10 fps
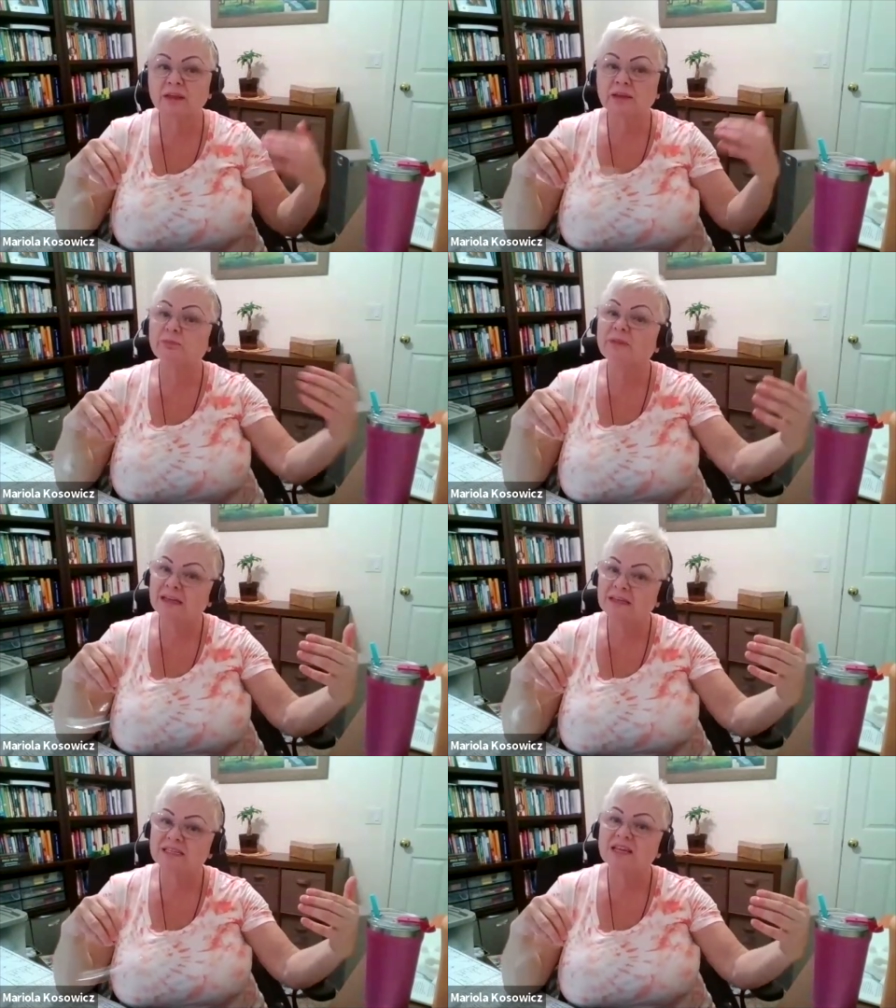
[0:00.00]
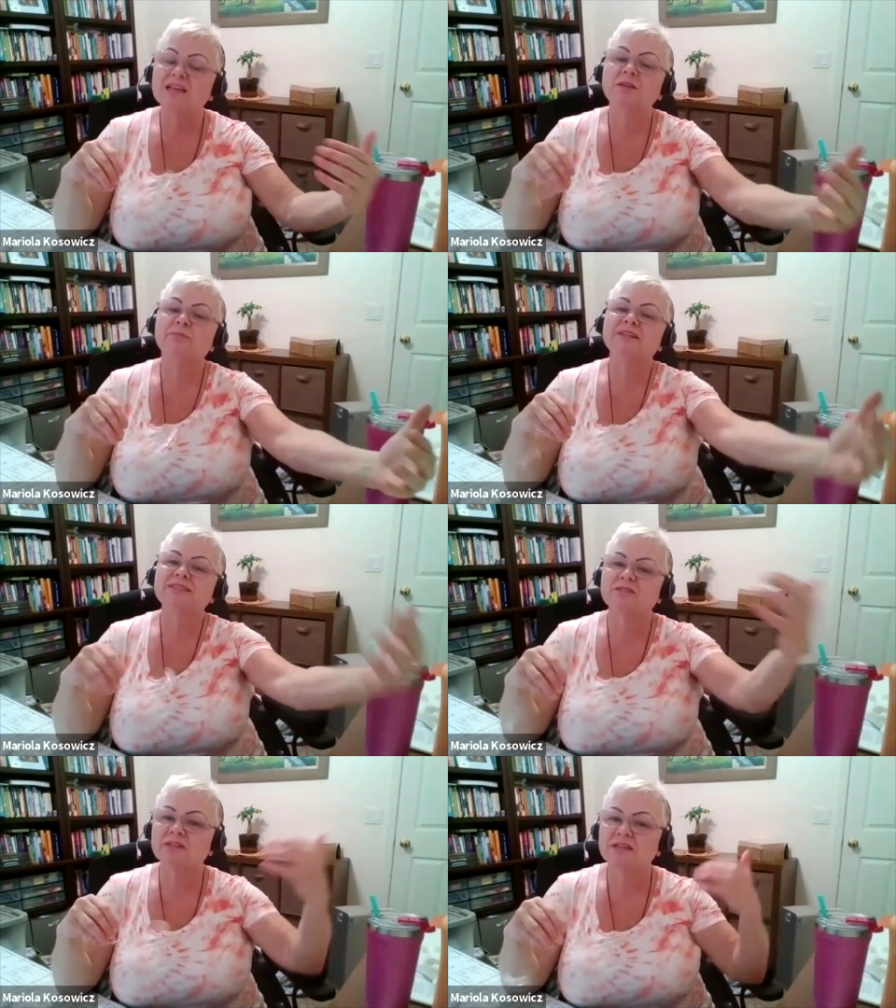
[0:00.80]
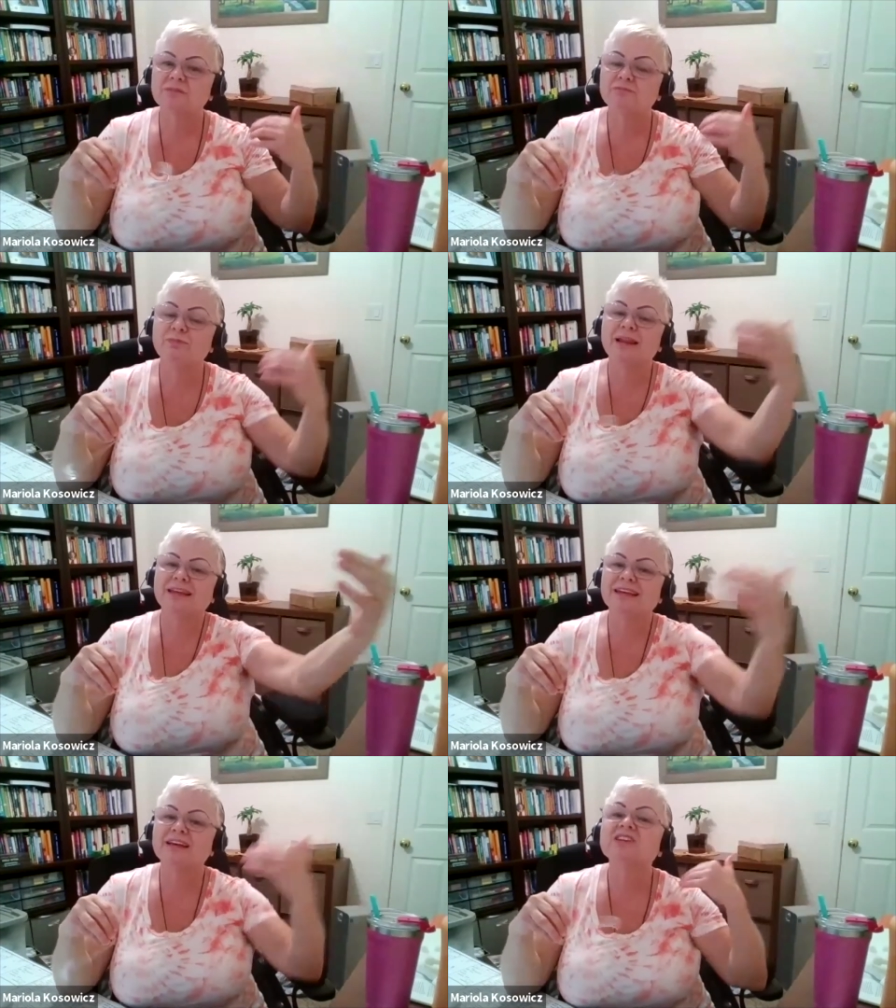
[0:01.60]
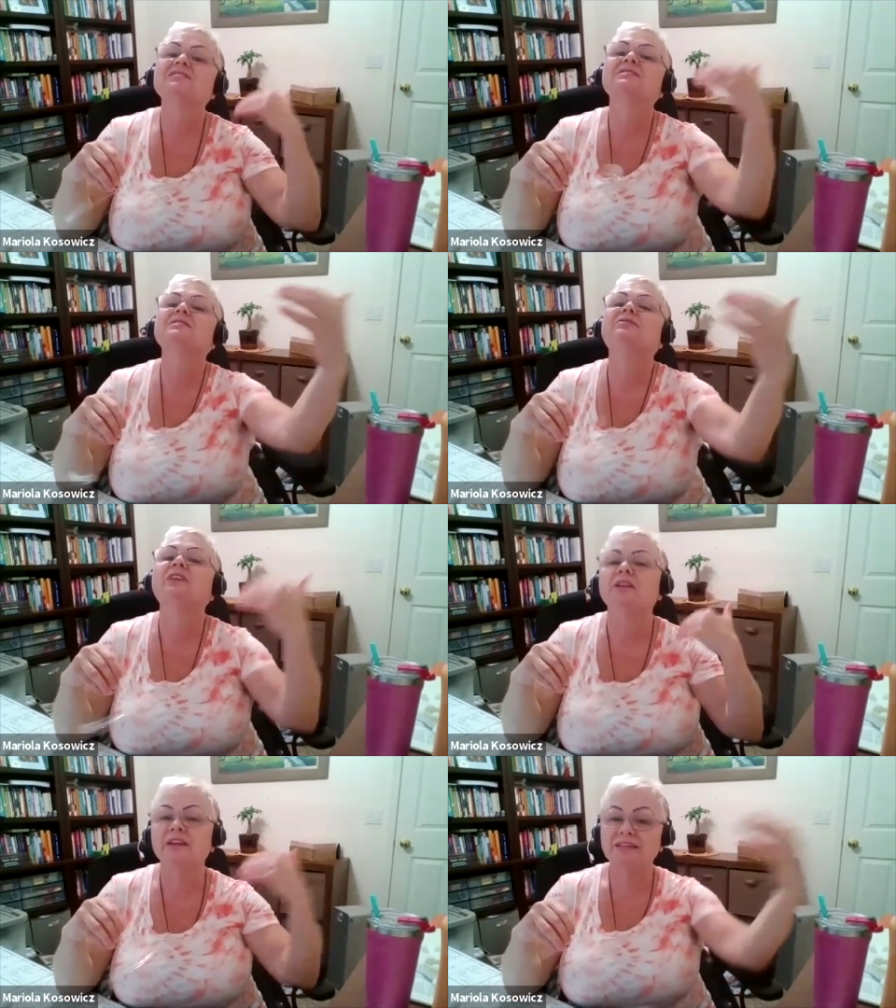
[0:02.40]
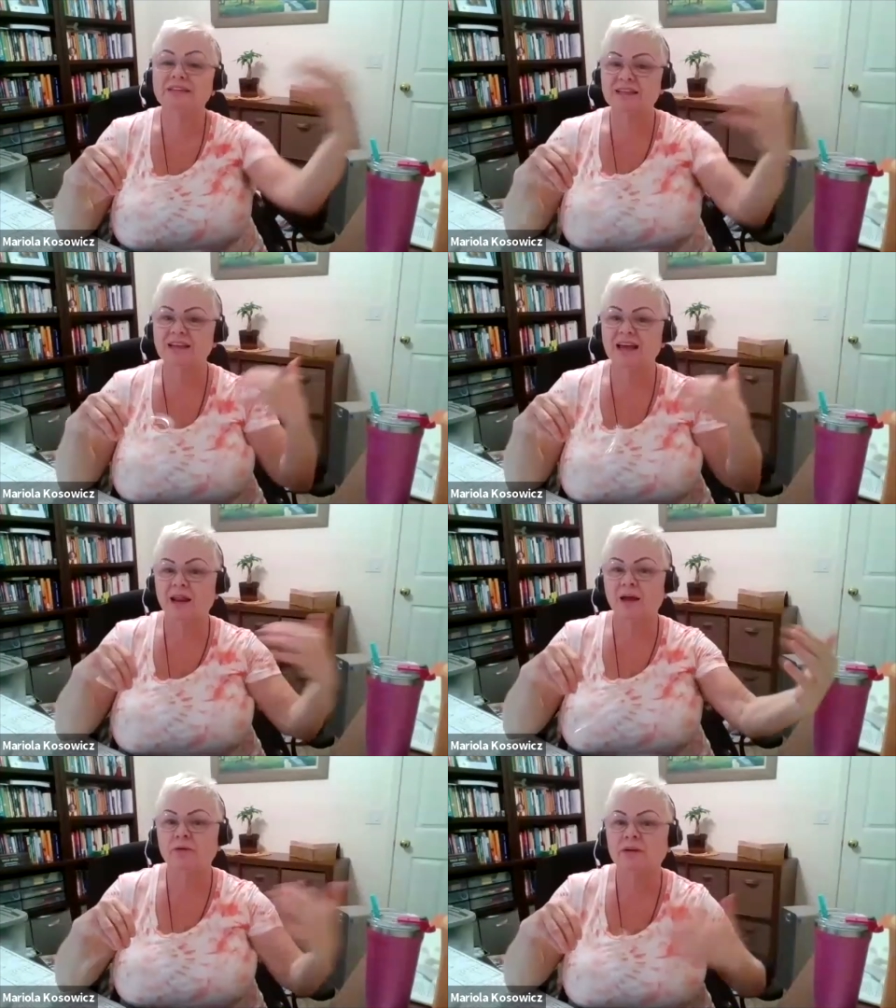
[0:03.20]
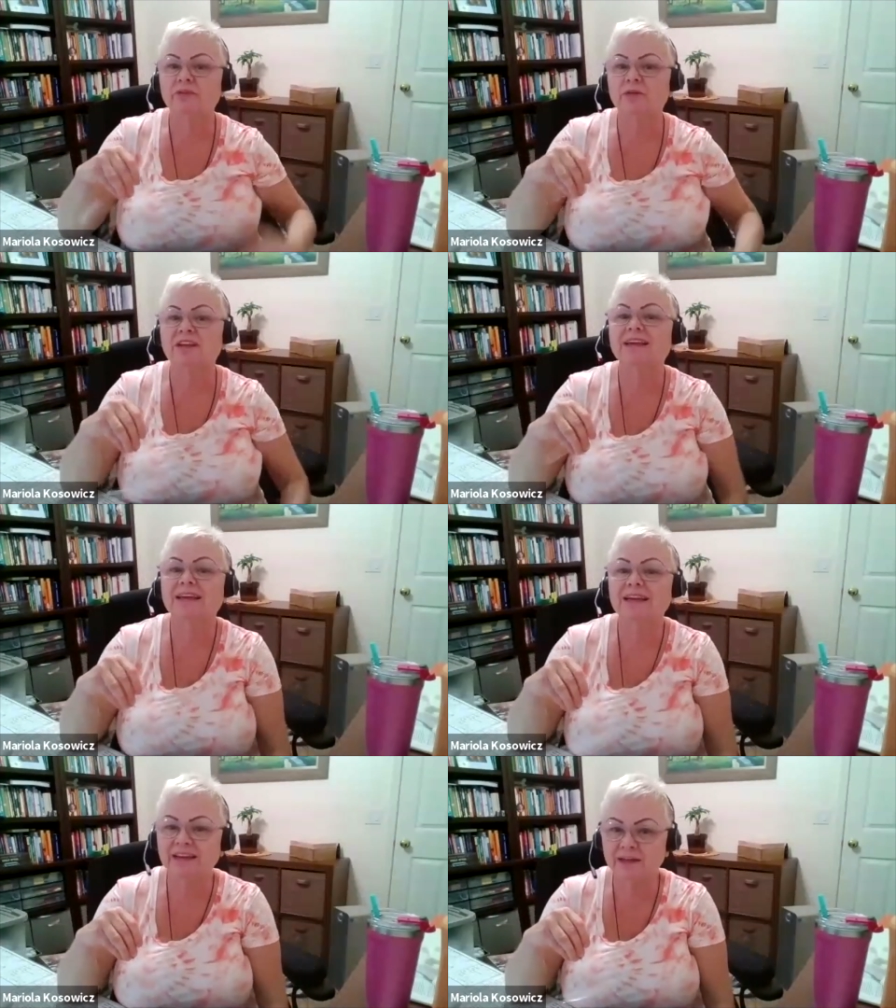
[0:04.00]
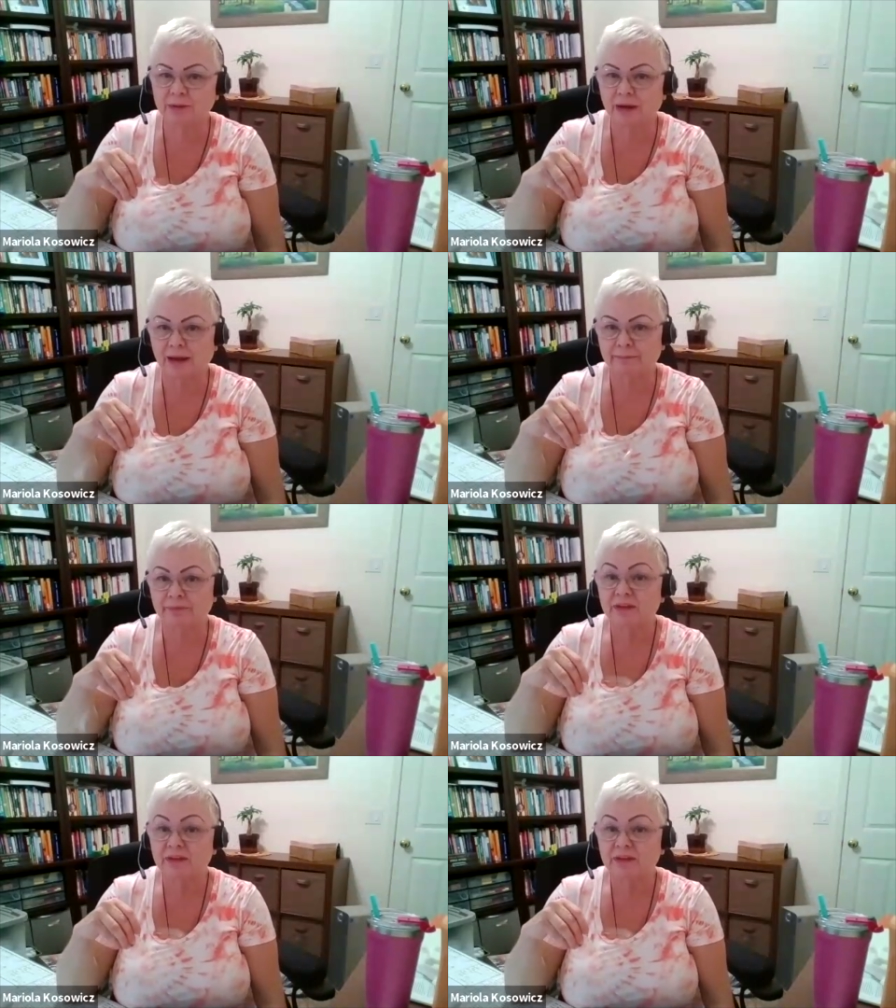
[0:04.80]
that means the person blocking receive healing. It's not allowing for the healing to come.